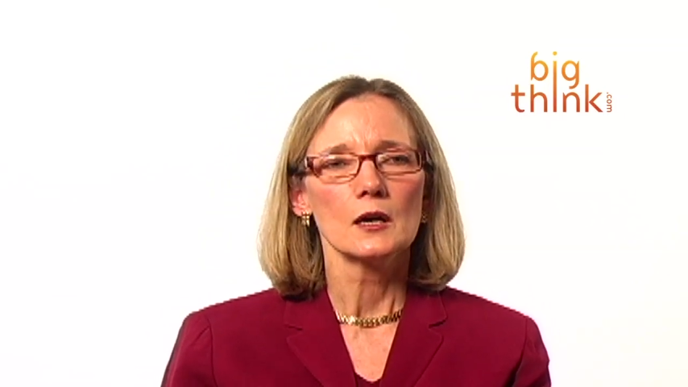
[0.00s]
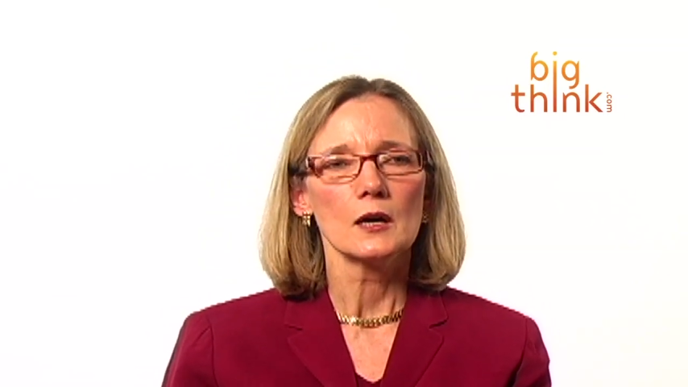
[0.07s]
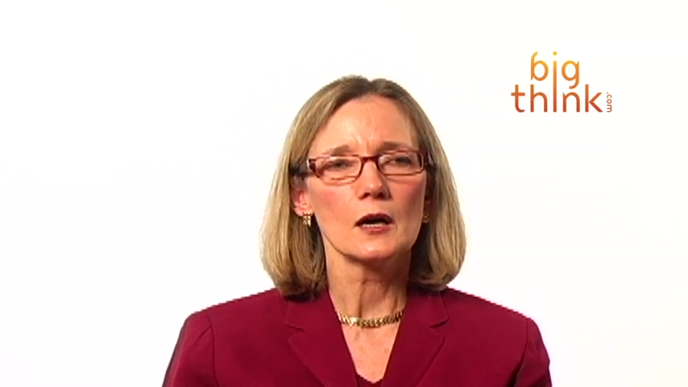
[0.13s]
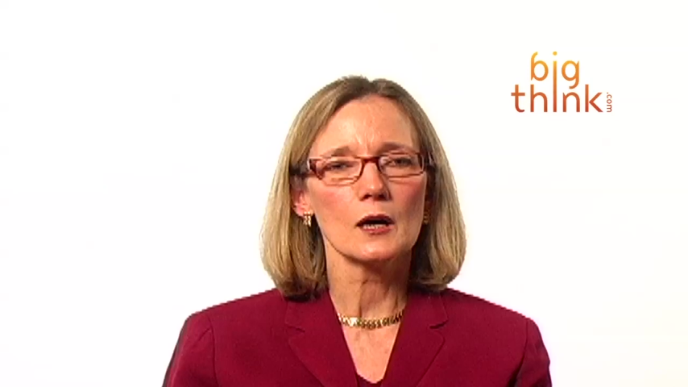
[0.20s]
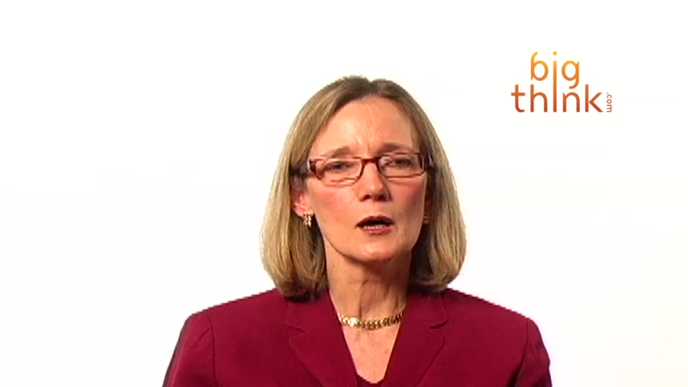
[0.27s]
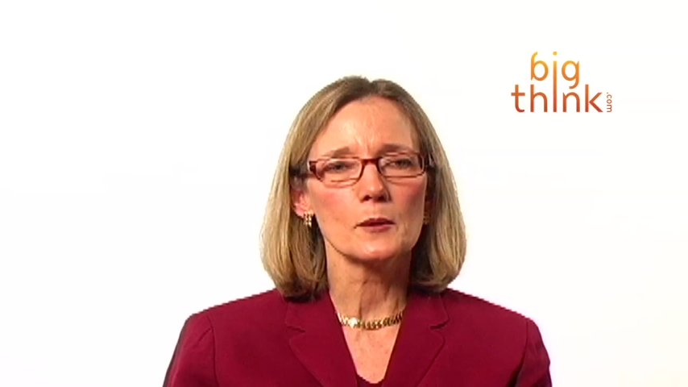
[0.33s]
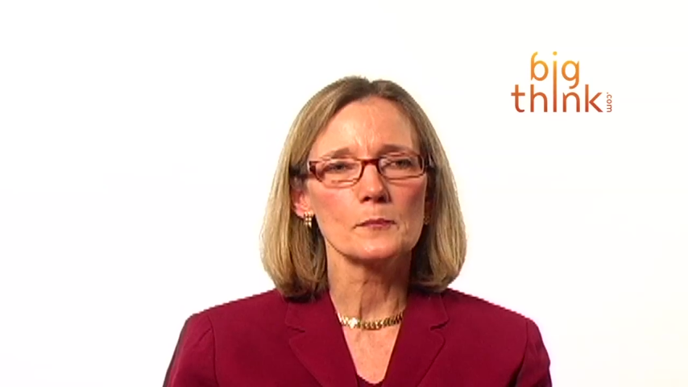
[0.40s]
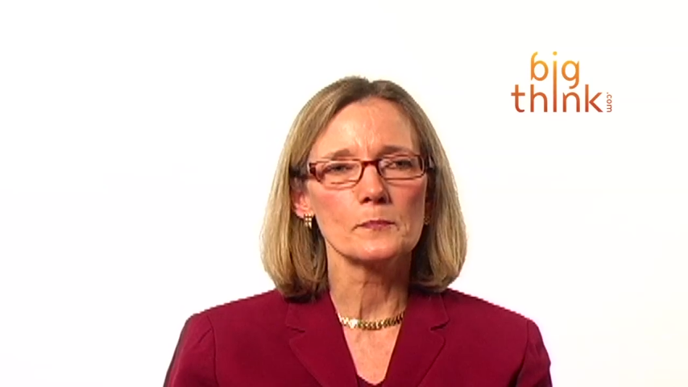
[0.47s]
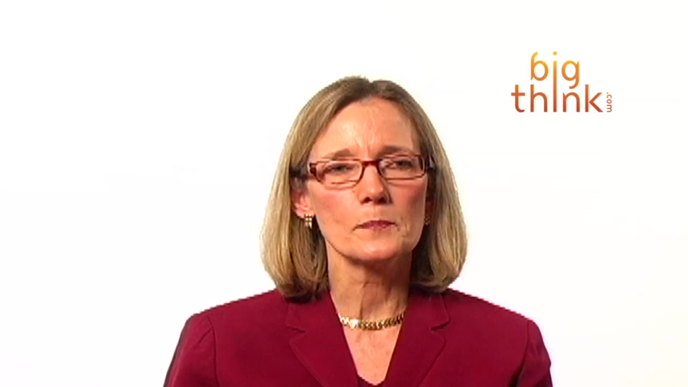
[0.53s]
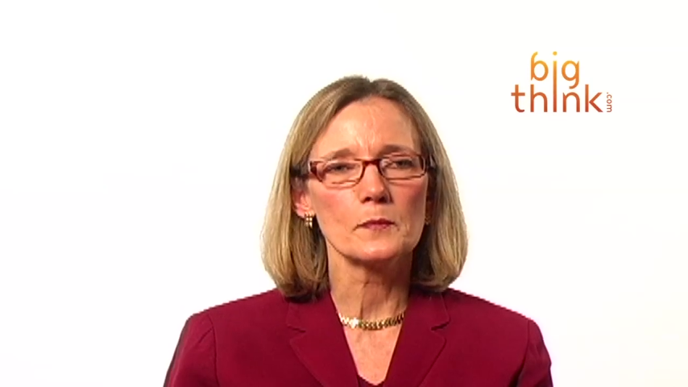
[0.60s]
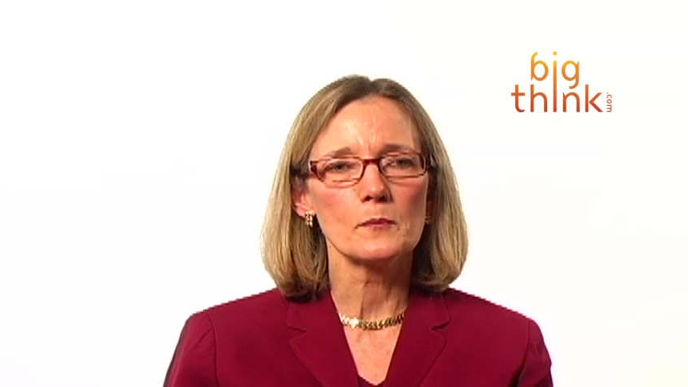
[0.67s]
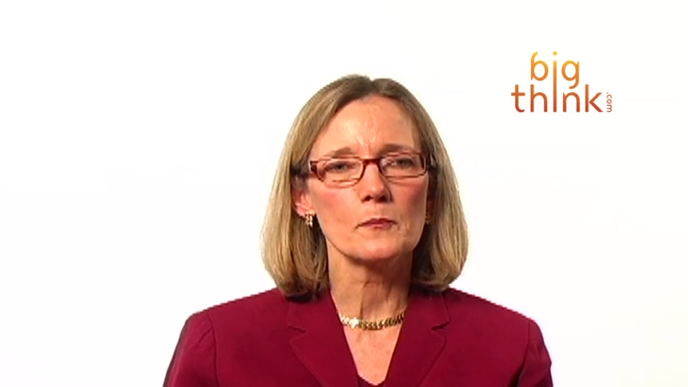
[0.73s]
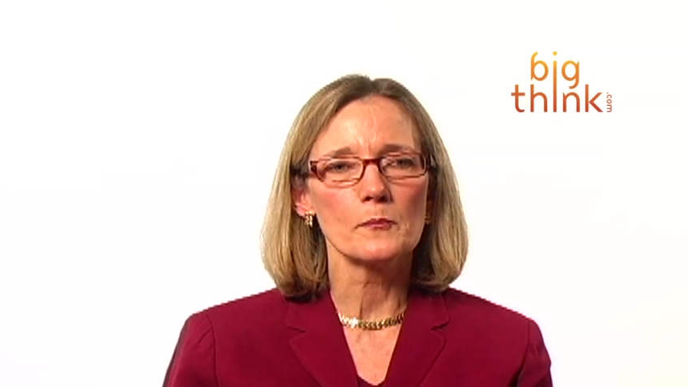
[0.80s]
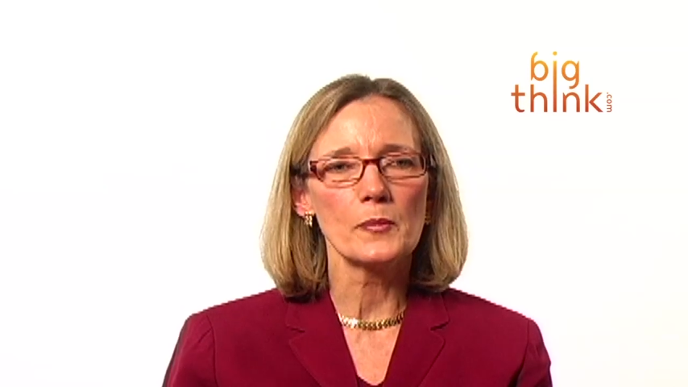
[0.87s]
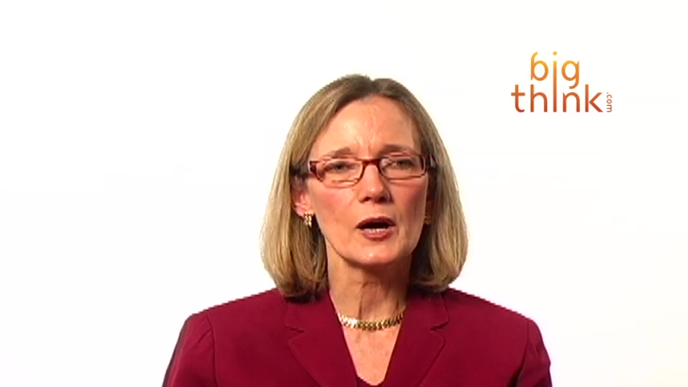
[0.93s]

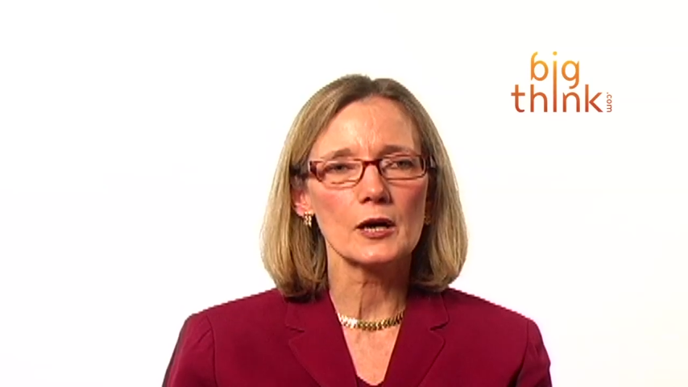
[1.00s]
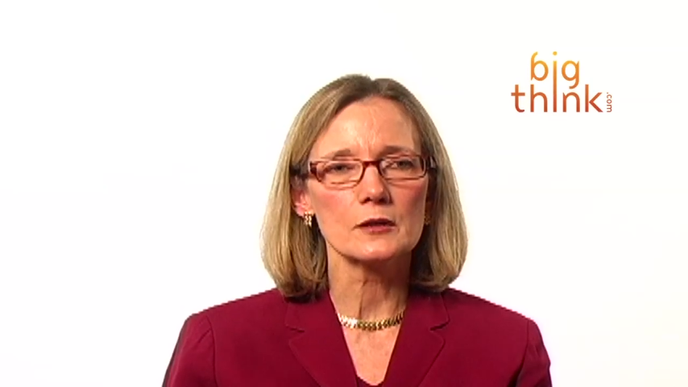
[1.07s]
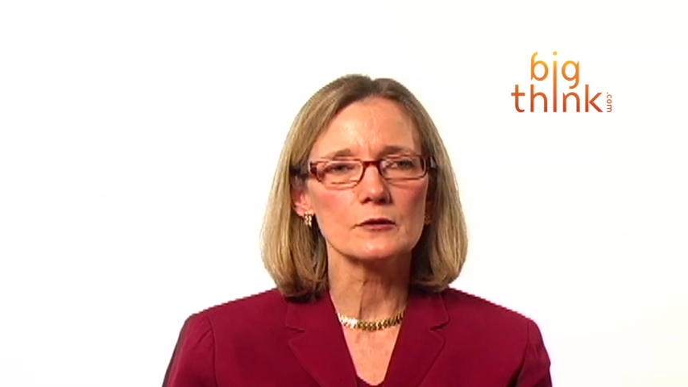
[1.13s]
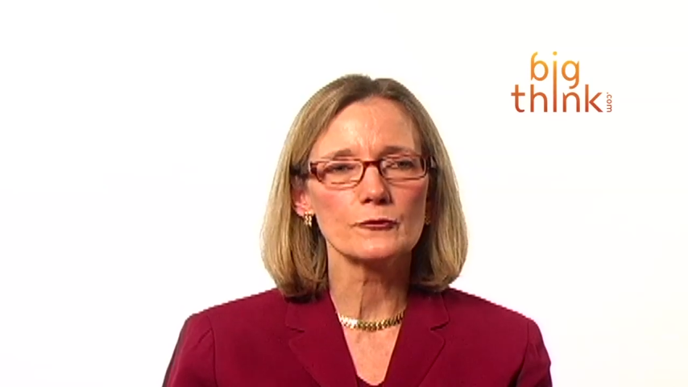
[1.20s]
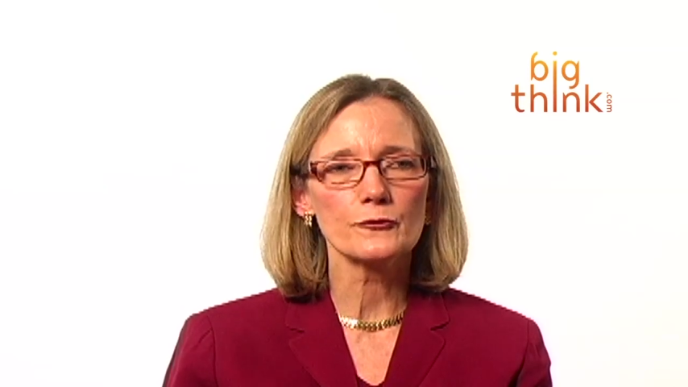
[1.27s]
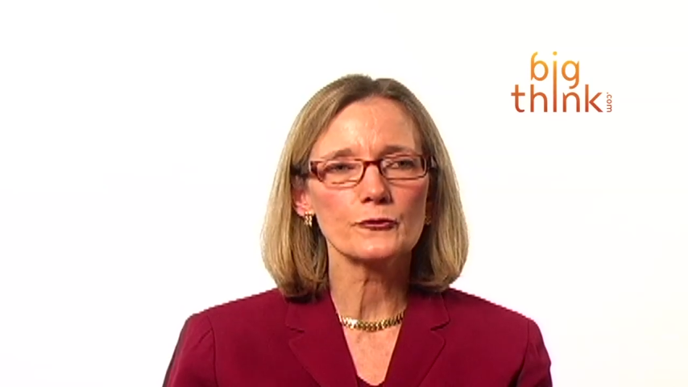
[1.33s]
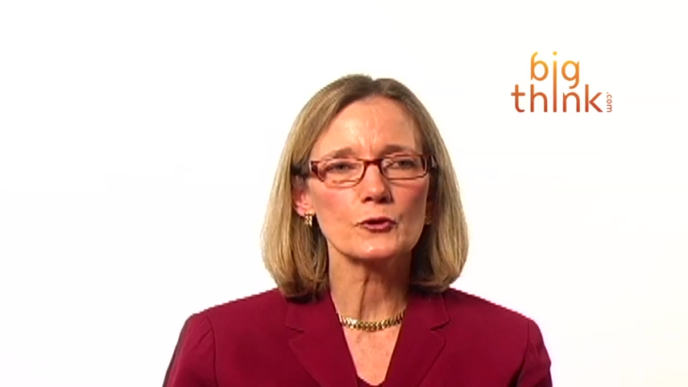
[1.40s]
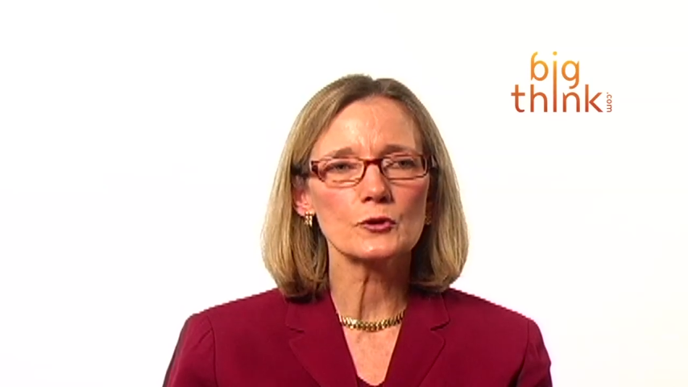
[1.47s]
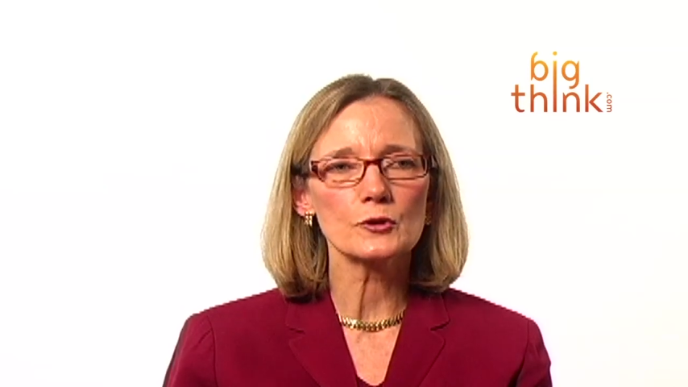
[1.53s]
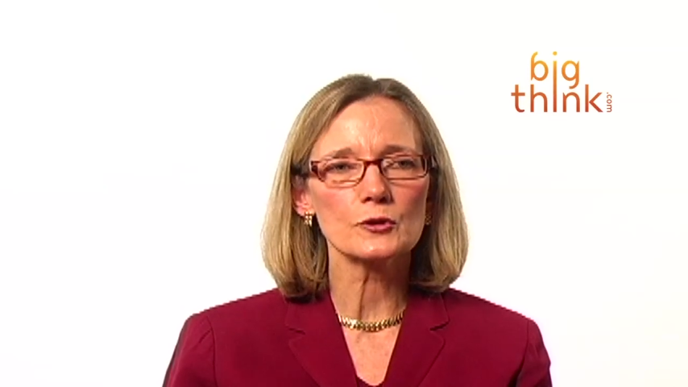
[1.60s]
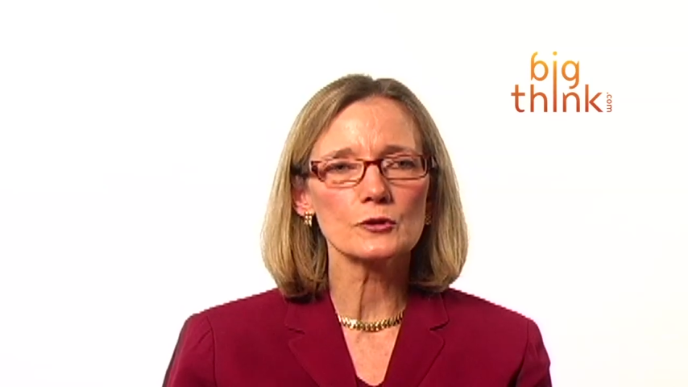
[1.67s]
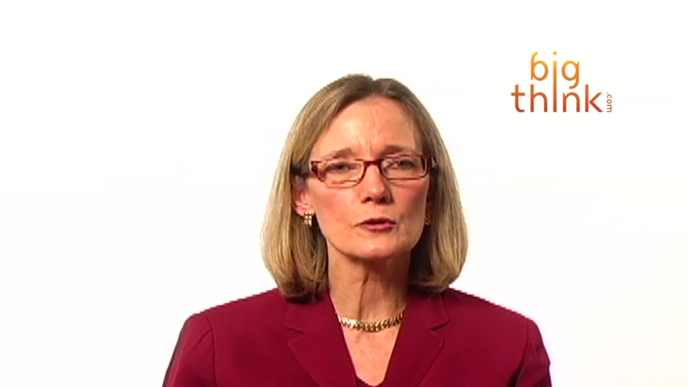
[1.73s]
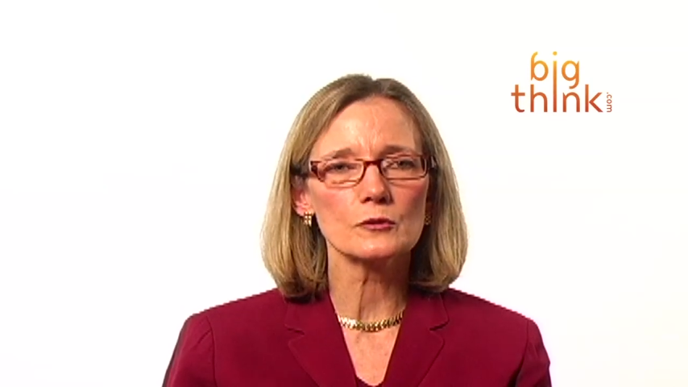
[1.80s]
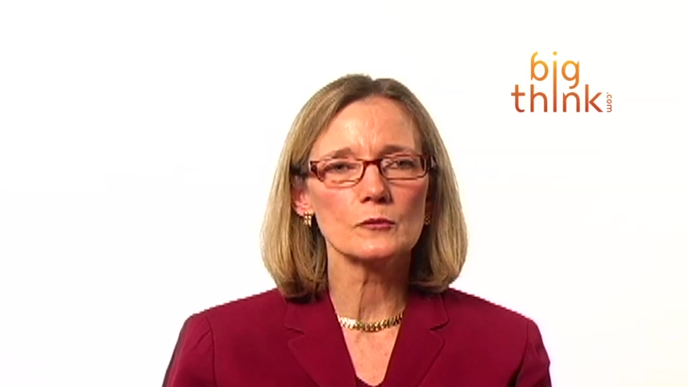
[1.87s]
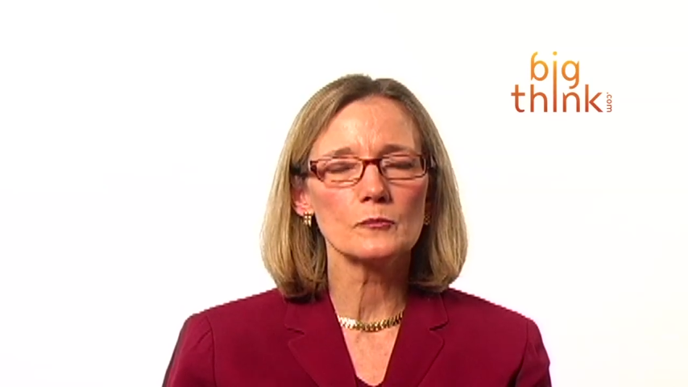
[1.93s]
but
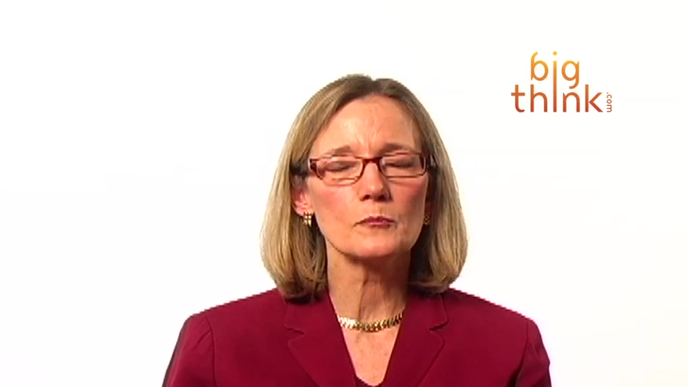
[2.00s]
for